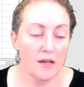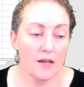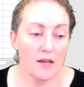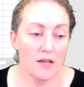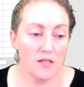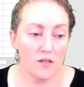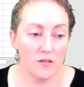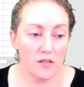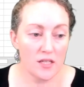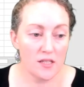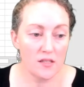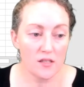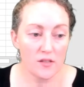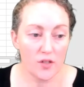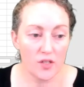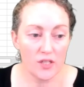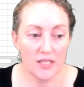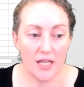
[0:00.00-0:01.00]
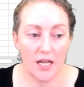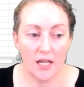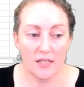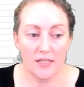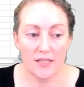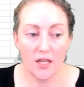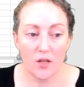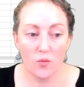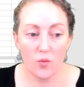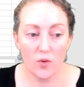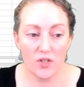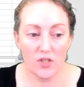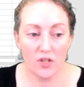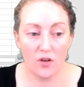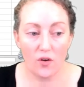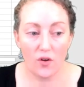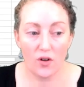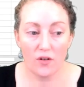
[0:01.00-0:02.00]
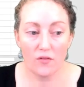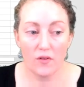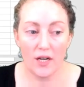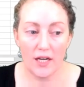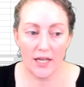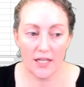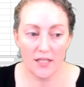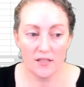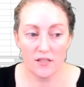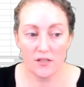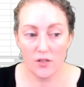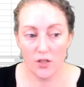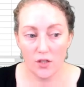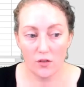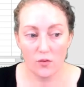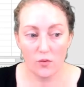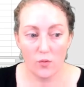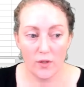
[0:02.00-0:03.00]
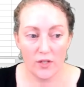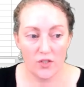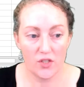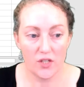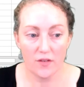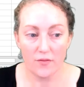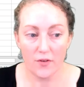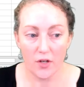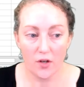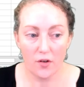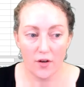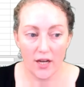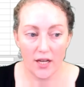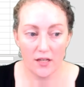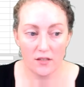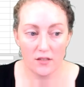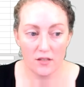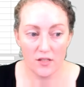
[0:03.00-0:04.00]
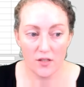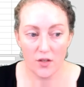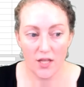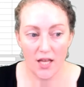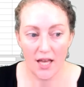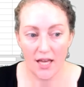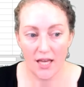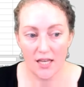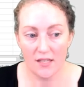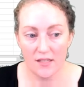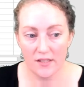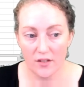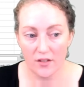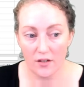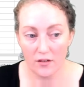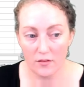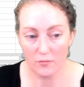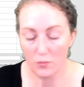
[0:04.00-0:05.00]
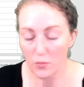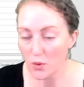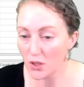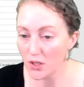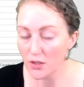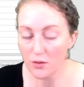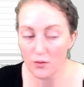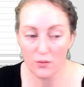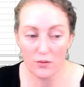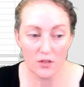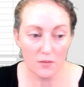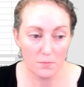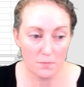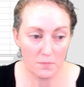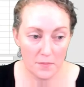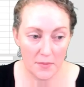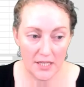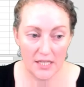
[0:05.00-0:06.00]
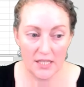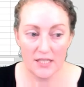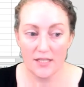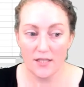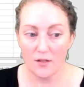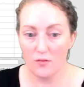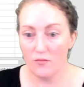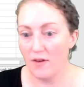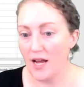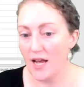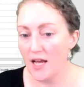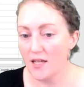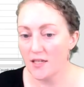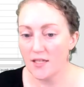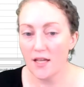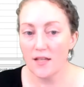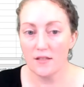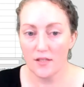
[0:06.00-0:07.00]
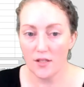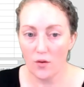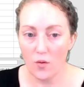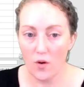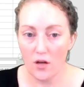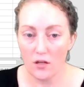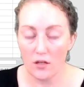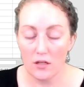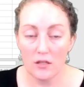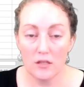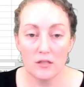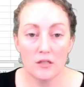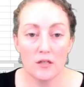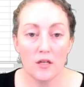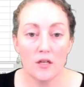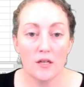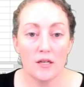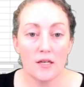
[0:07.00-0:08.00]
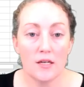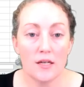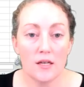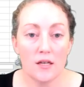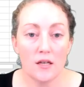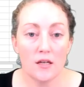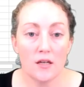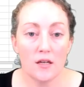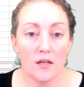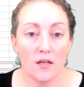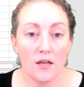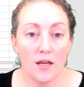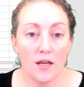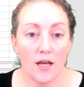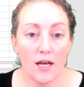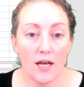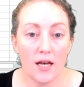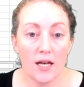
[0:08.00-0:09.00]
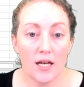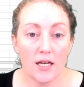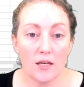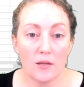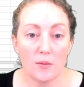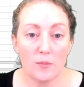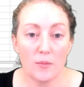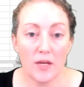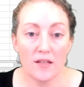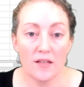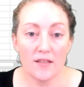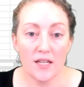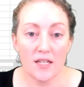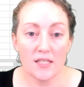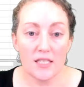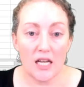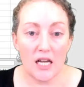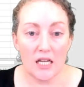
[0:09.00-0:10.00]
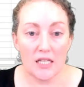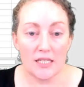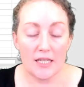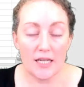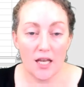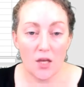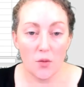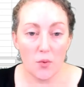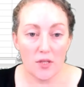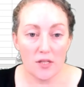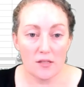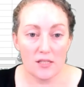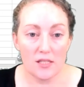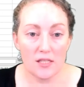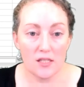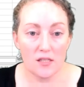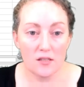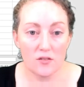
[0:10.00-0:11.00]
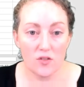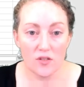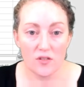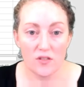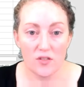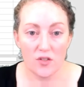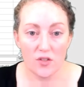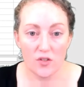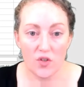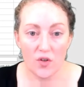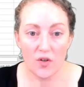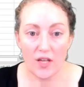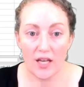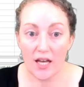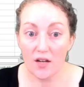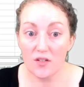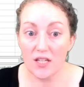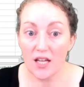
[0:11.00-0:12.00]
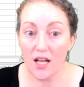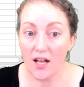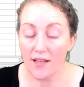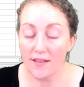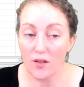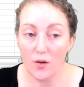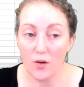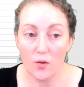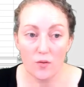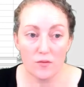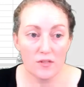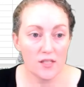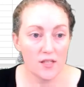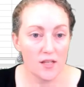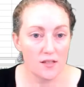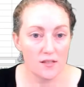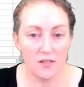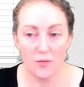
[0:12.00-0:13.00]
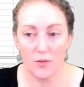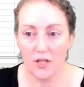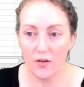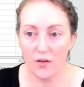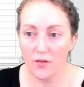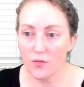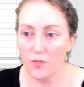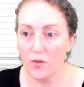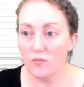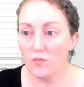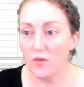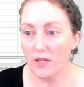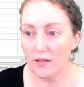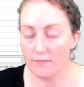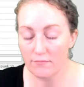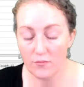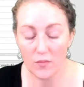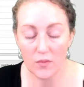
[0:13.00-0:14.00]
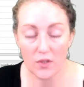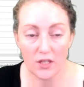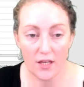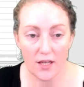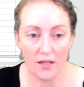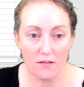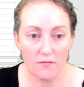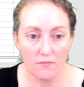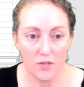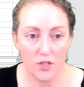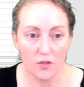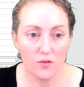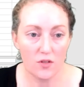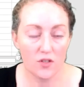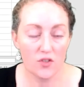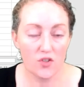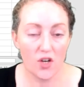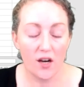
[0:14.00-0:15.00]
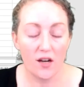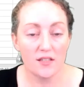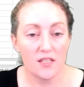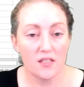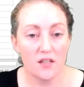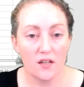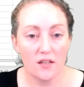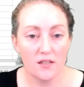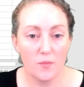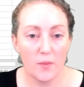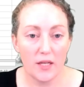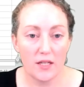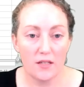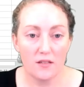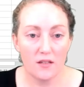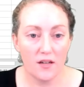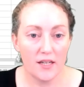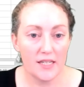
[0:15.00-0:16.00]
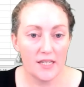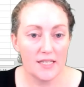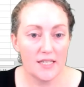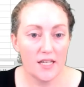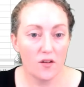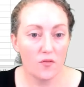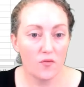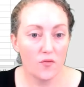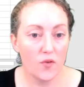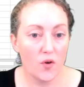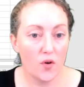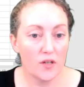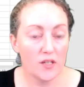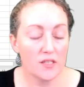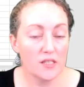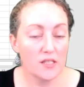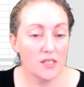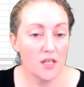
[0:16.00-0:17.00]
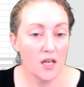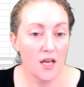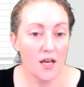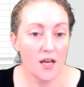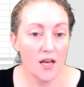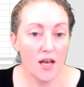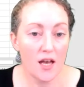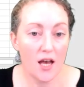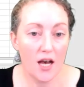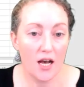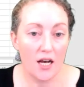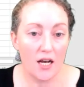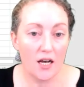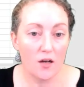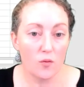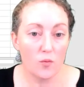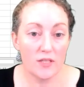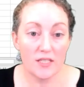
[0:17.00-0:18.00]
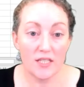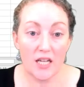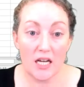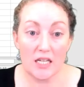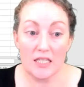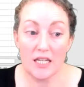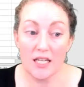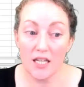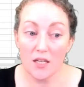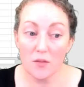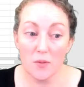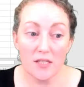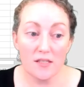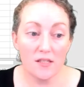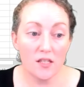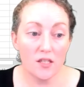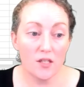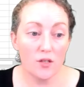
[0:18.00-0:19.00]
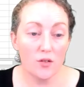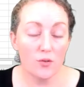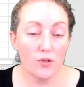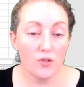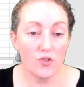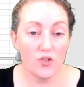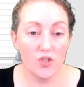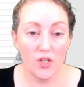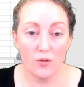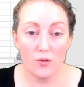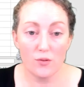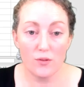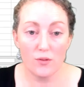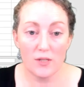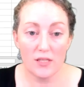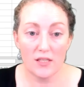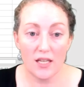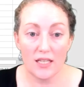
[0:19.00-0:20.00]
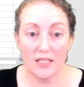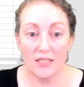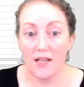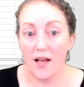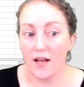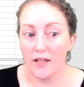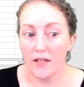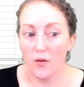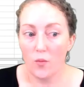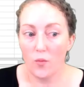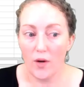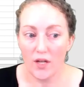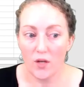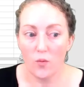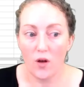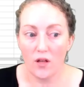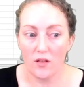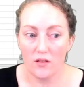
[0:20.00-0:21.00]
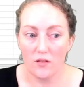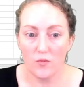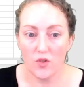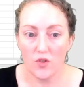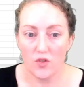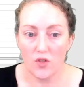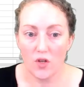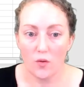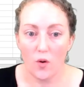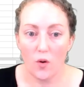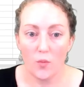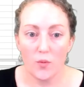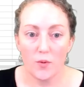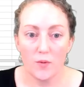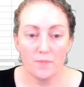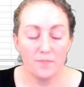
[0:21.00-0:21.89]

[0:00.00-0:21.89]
So this is going to tell us then which colour relates to which different grade. So the A's are blue, the B's are red, and so on. And then data labels, just to show you how to add those, since with the other one the chart styles bit kind of did it for us. With data labels, you can choose exactly where you want them to show up.